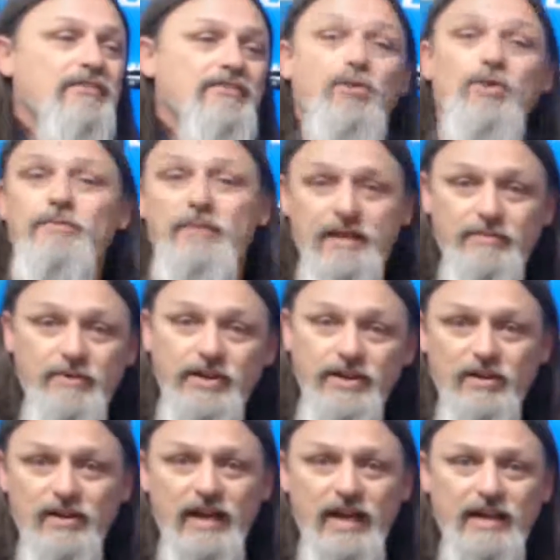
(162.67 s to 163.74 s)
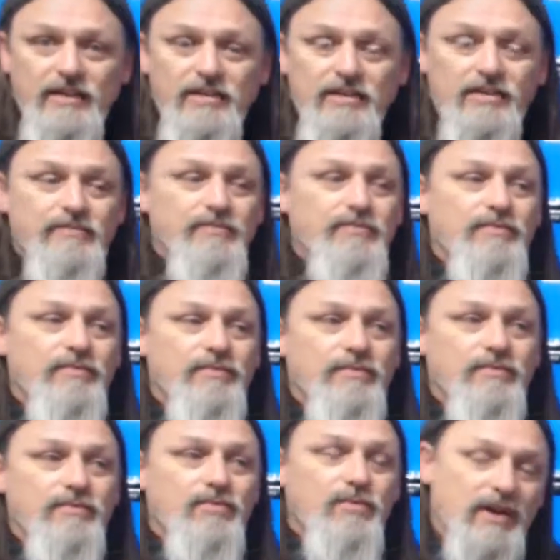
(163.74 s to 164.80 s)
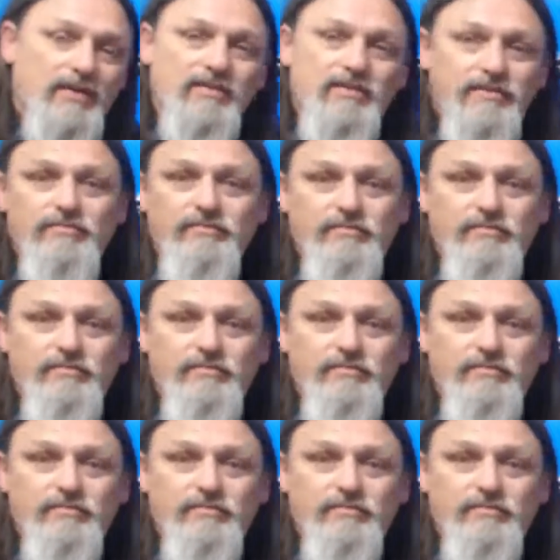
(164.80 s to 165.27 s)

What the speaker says: for Make Money Online, well,